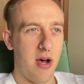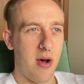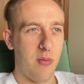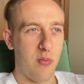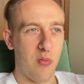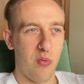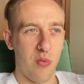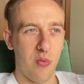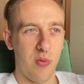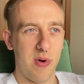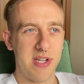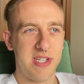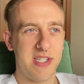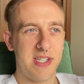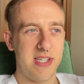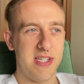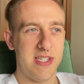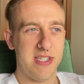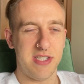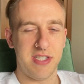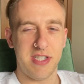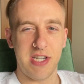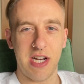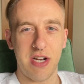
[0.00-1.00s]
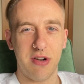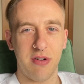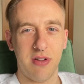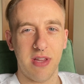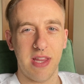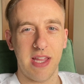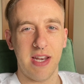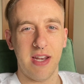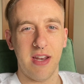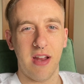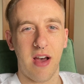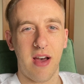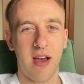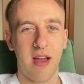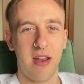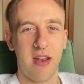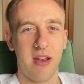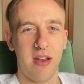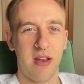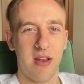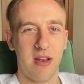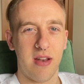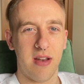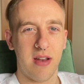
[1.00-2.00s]
which is generally not
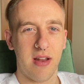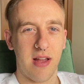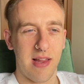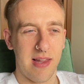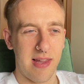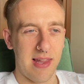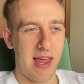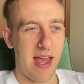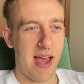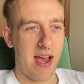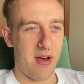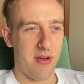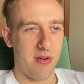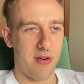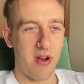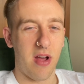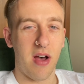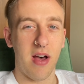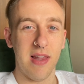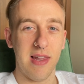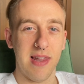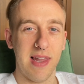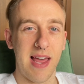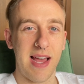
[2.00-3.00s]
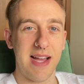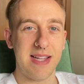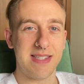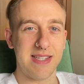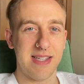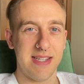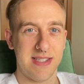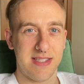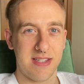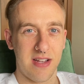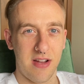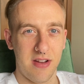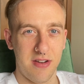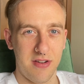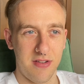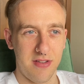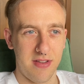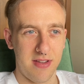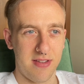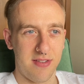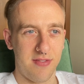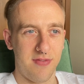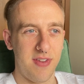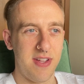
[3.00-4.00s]
allowed unless it's under
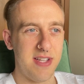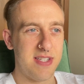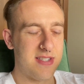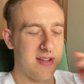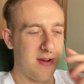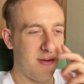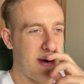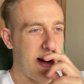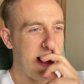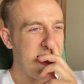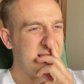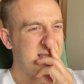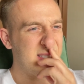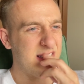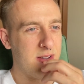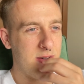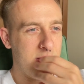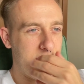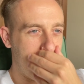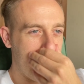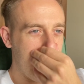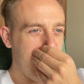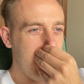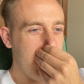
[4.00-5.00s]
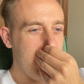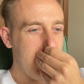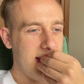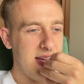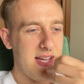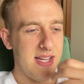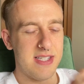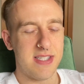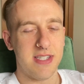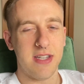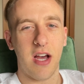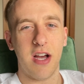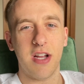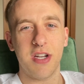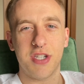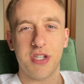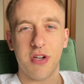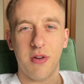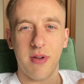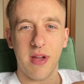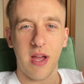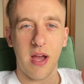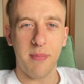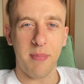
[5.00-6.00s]
this visa, right? So it's not
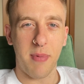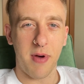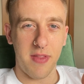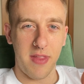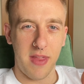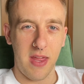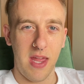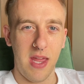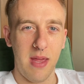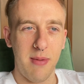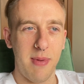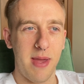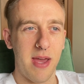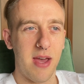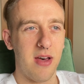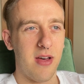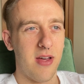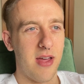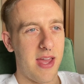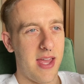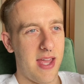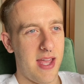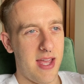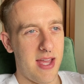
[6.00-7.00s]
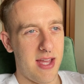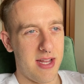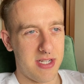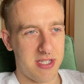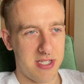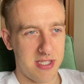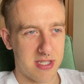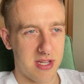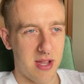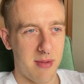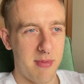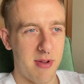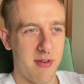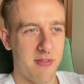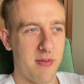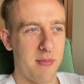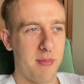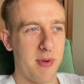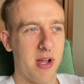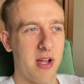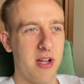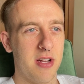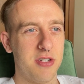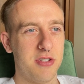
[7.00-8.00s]
showing up on the email, and she's coming from
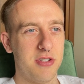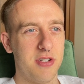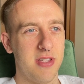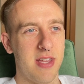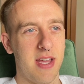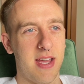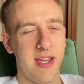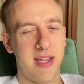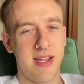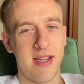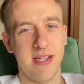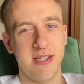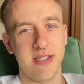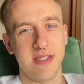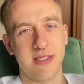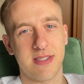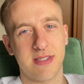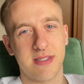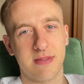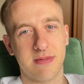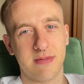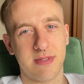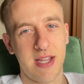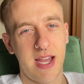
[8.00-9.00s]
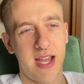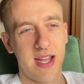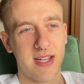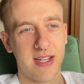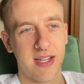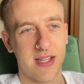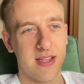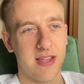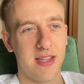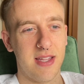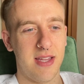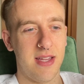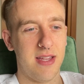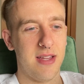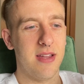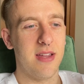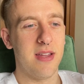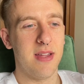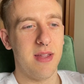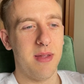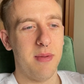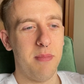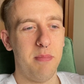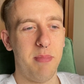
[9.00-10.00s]
a country that is technically
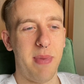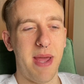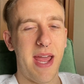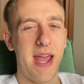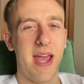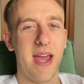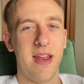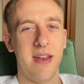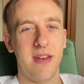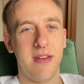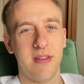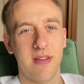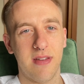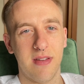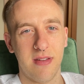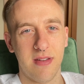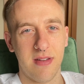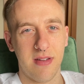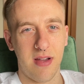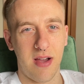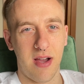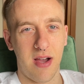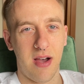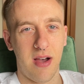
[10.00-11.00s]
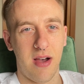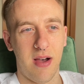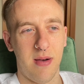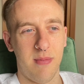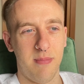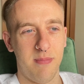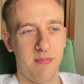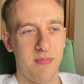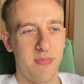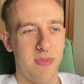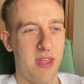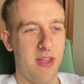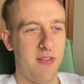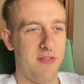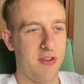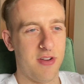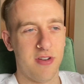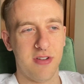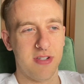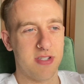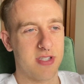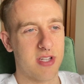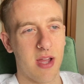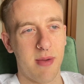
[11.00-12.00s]
banned if you're
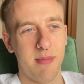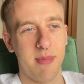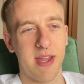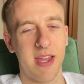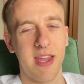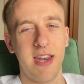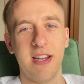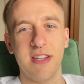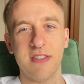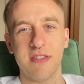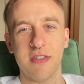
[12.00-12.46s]
just coming in as a